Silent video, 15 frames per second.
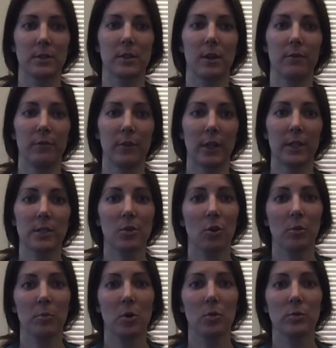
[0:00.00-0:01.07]
of various
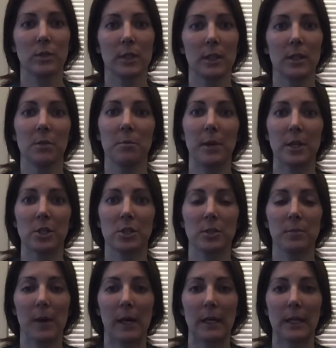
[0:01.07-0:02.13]
hormones in the patient's
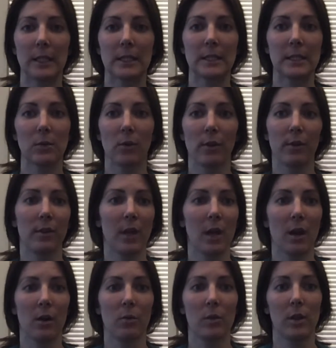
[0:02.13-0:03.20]
body to see whether they
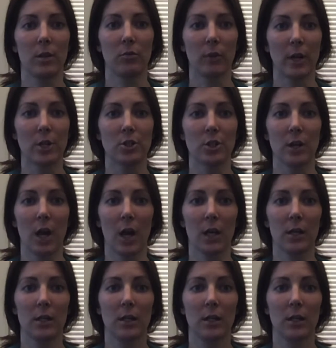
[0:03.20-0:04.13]
are within range or not.